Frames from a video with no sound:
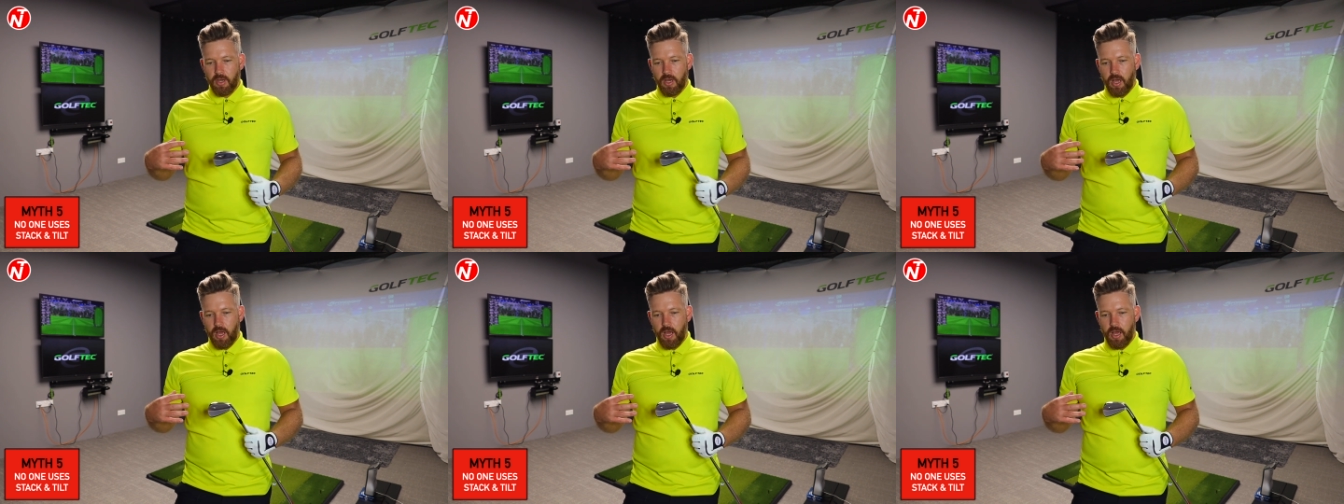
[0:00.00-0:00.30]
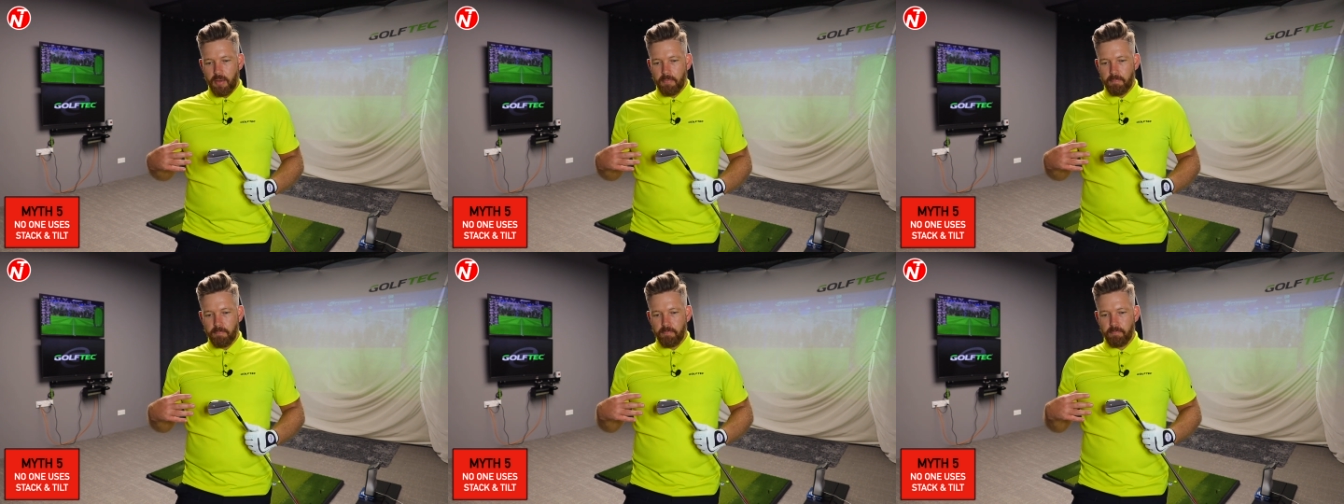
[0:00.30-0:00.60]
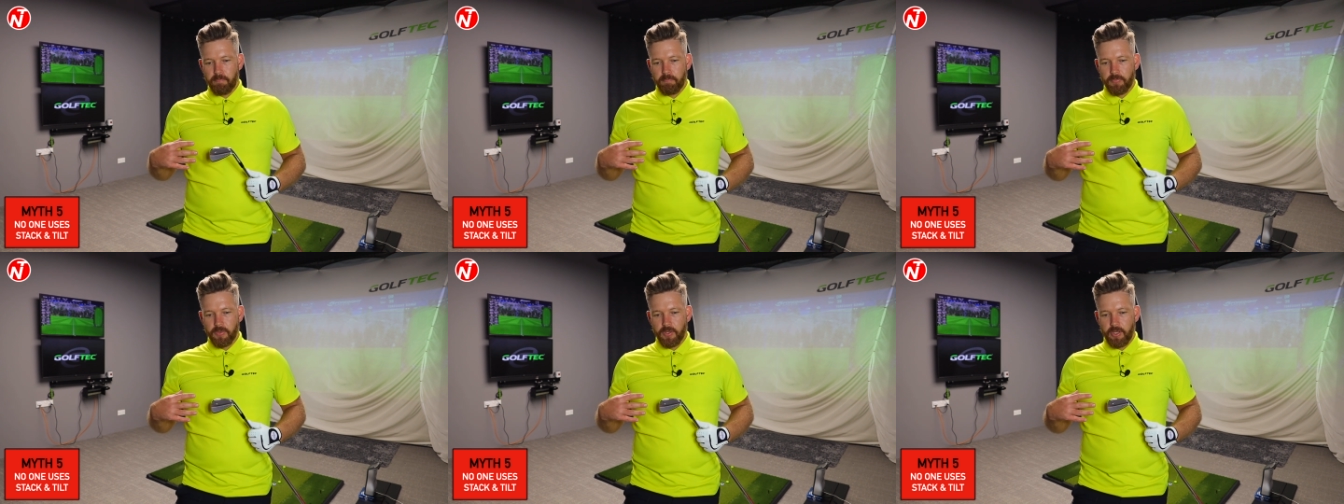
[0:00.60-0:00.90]
um,
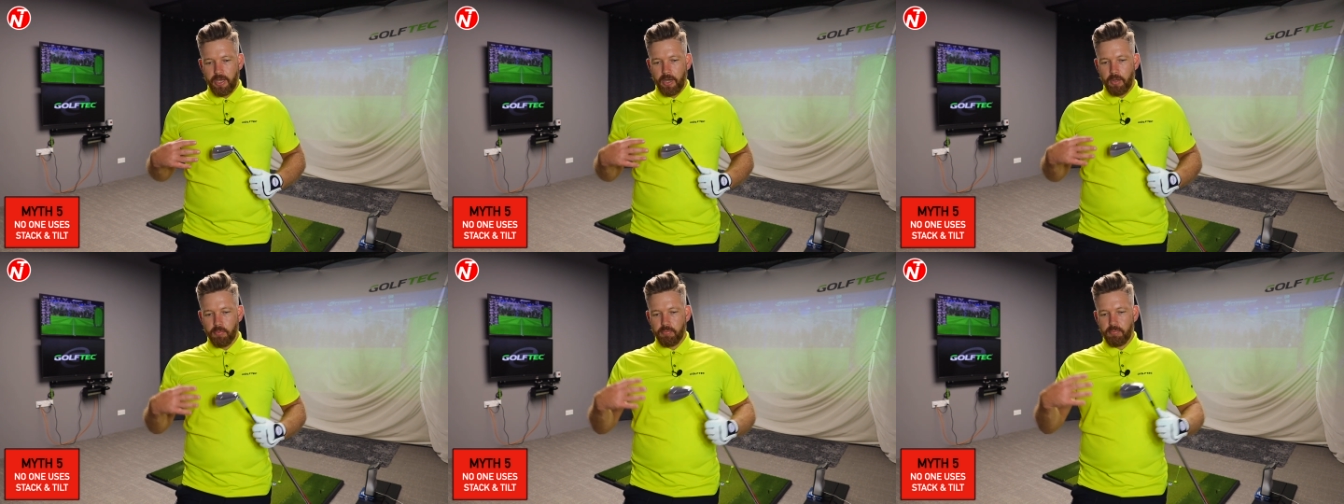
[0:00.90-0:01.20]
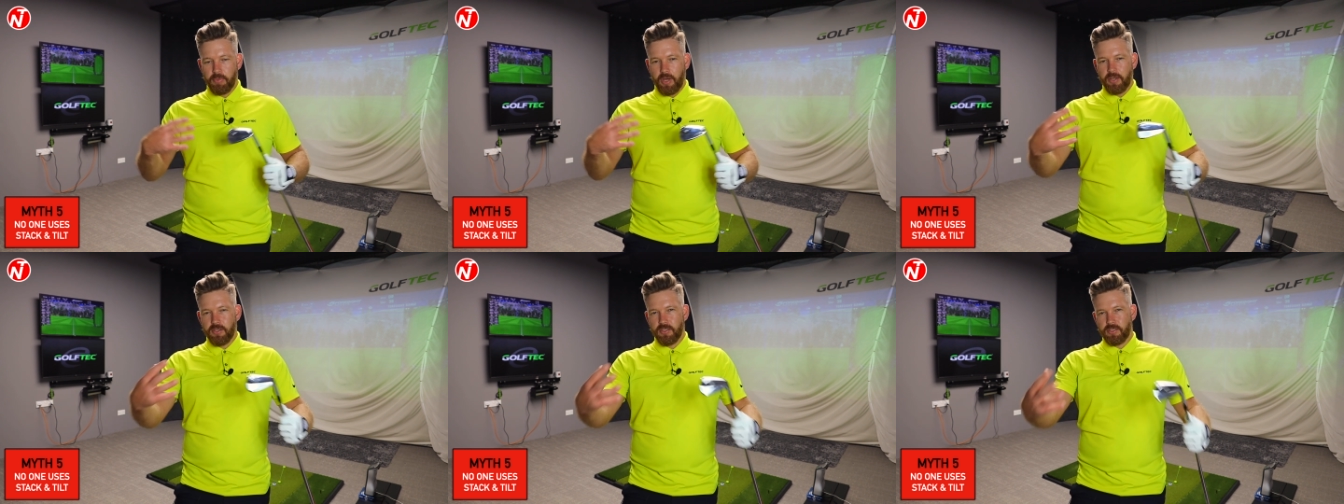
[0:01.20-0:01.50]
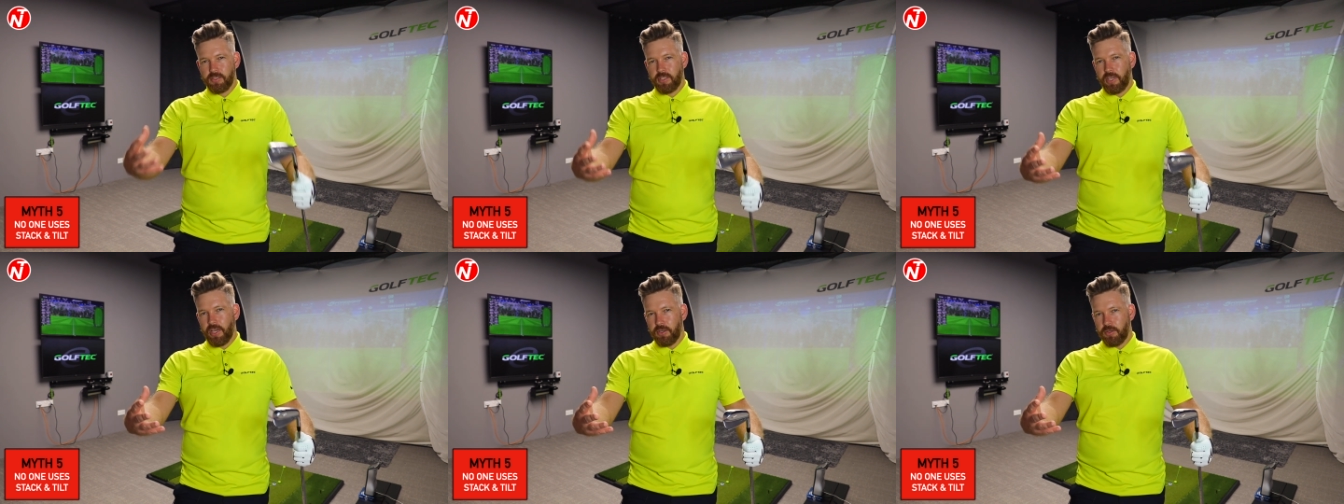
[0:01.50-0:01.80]
help
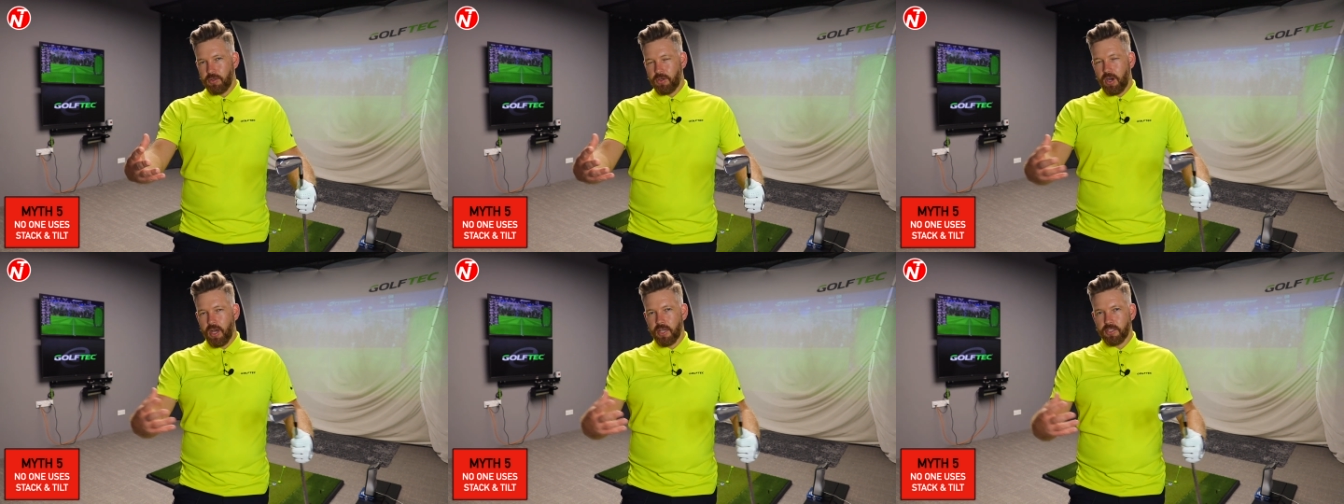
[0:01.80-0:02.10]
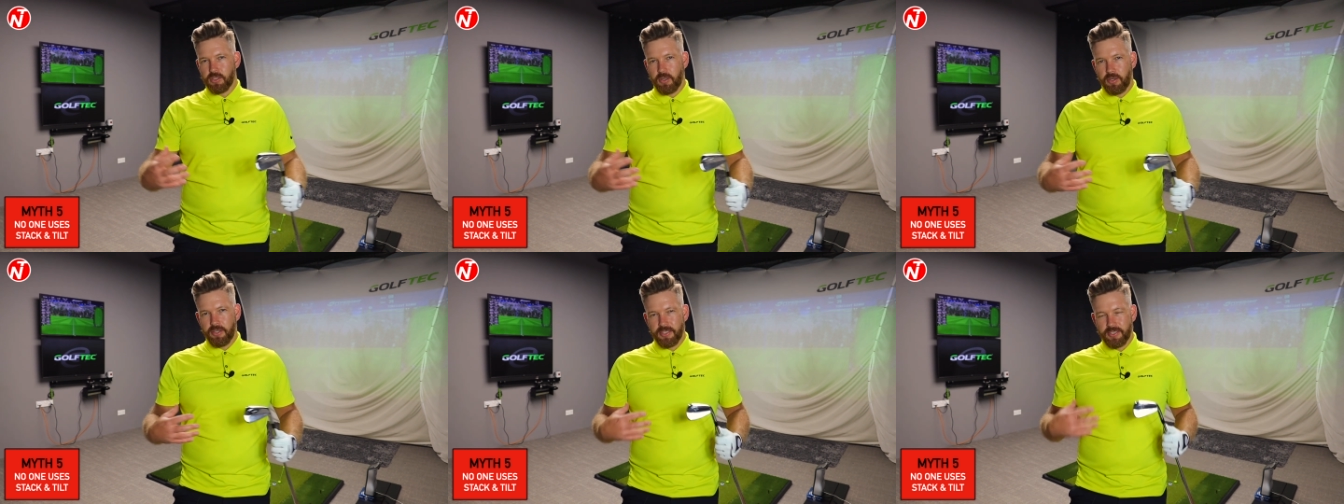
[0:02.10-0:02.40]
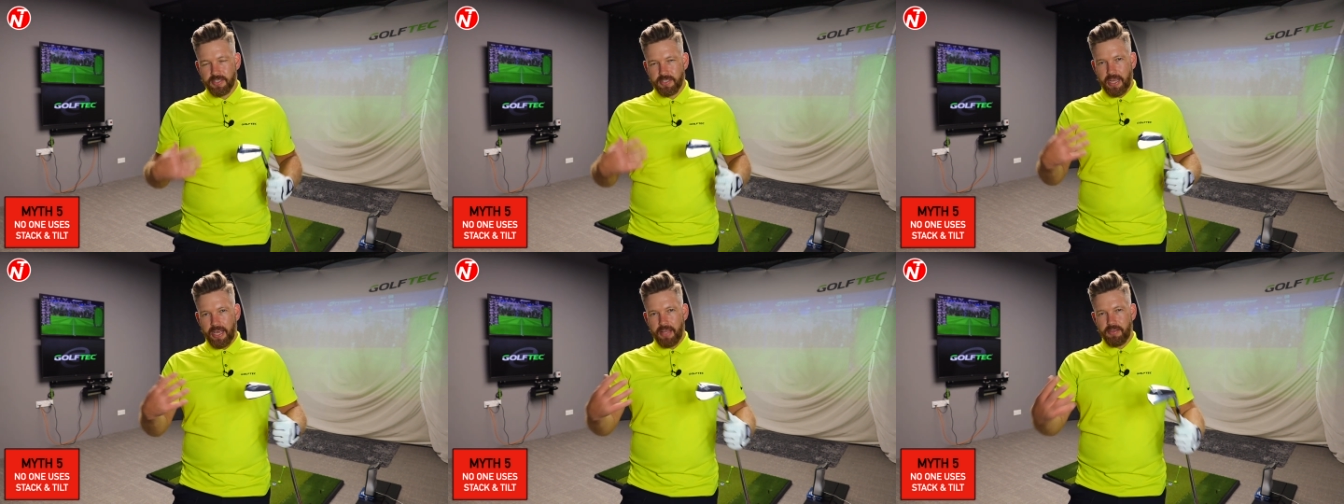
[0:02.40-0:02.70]
get you guys to
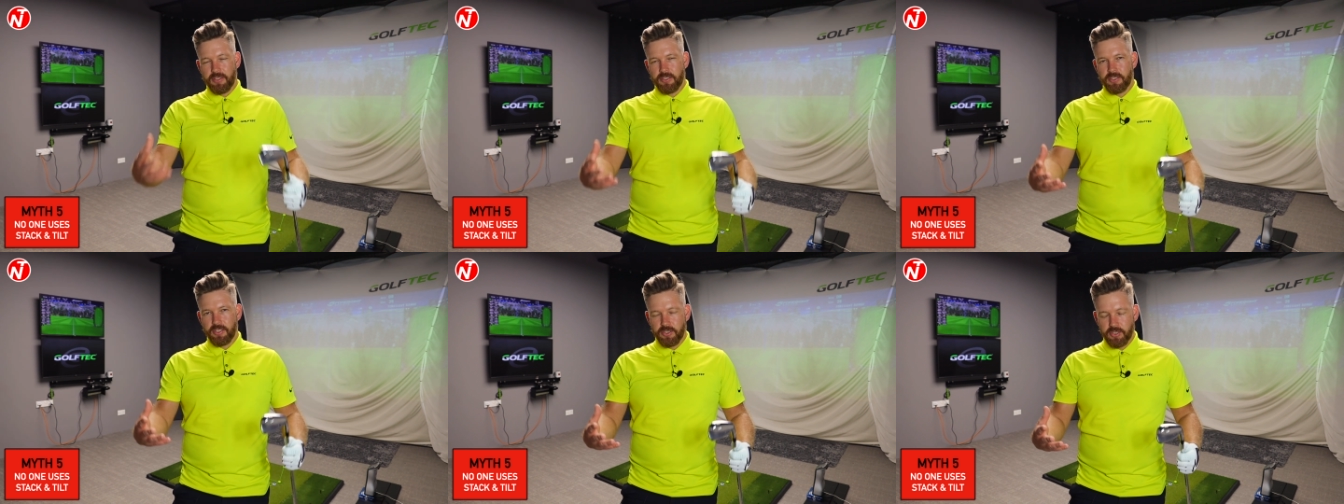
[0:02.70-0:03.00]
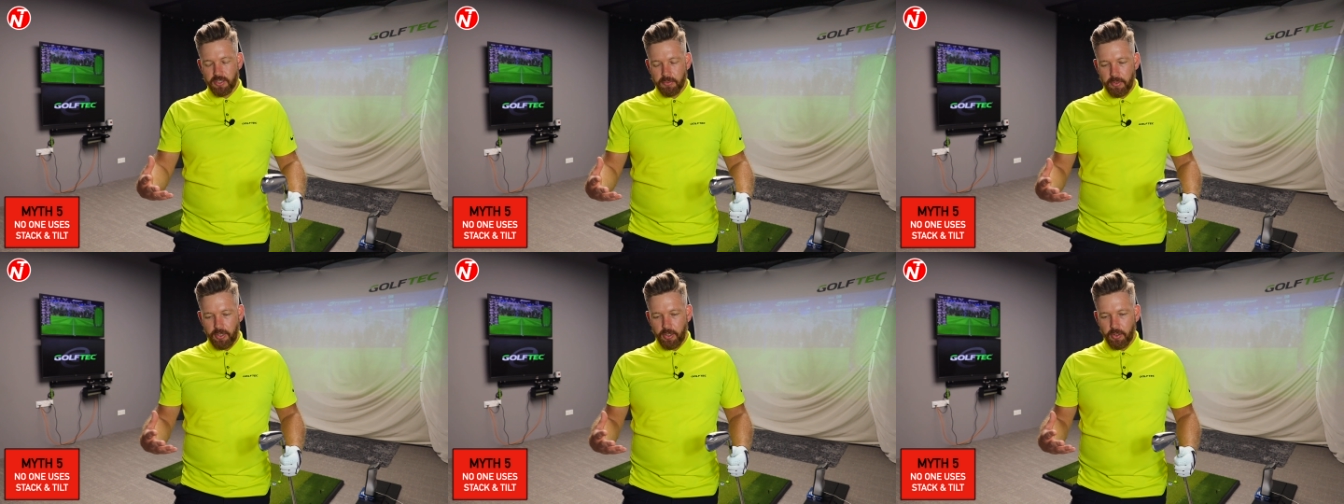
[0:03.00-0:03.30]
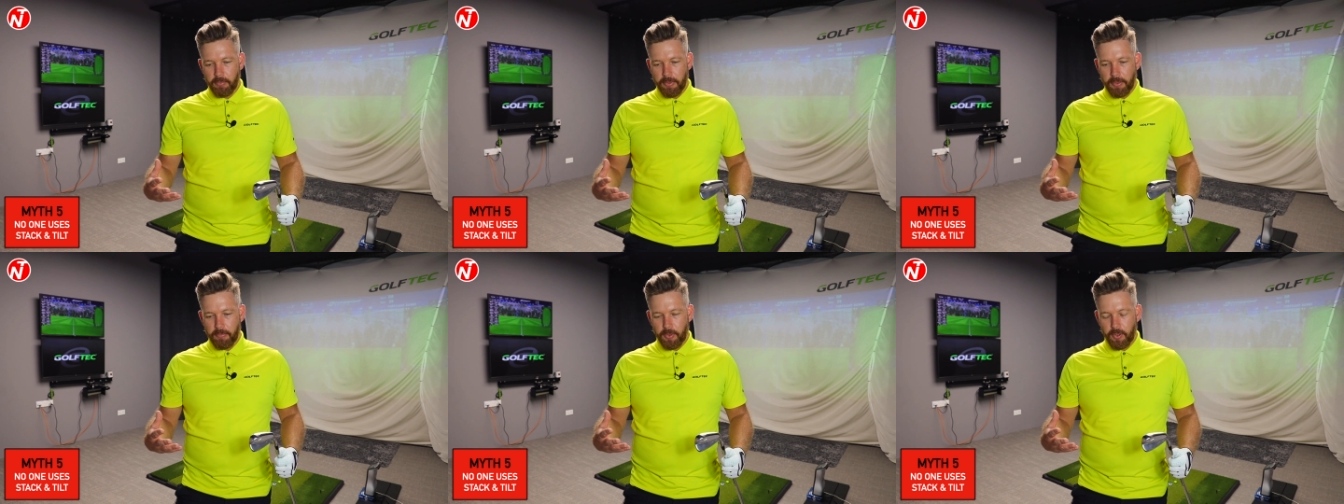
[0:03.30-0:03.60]
understand the system a little
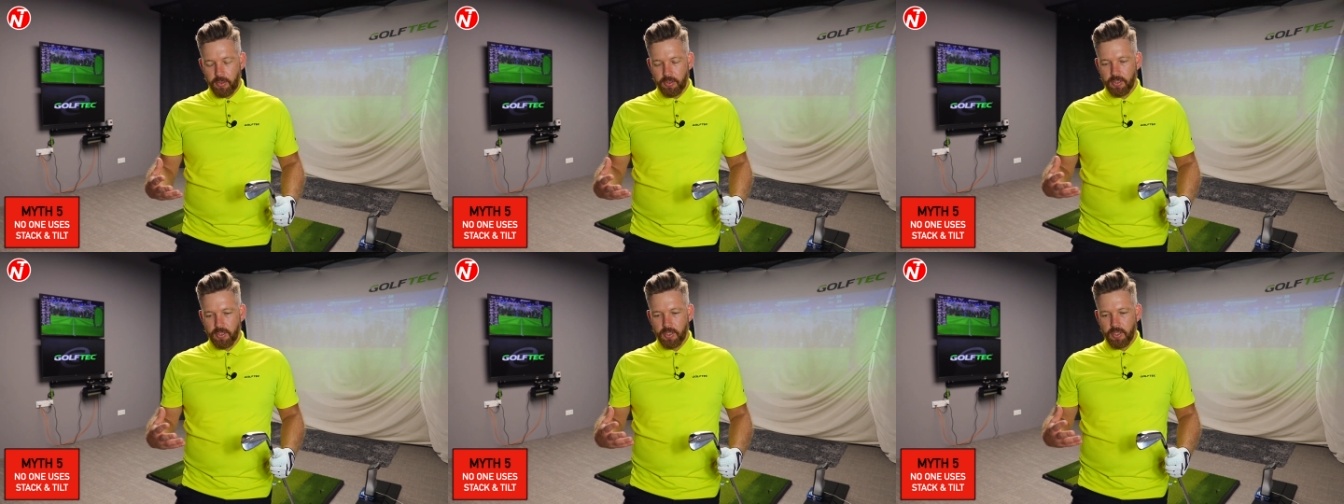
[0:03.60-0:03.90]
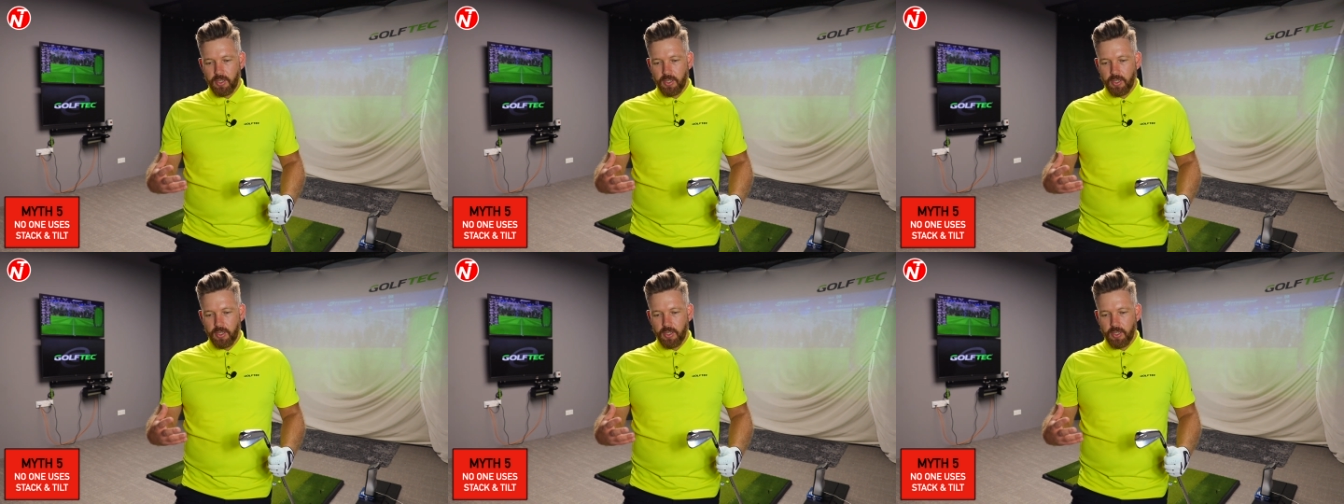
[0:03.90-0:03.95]
bit more.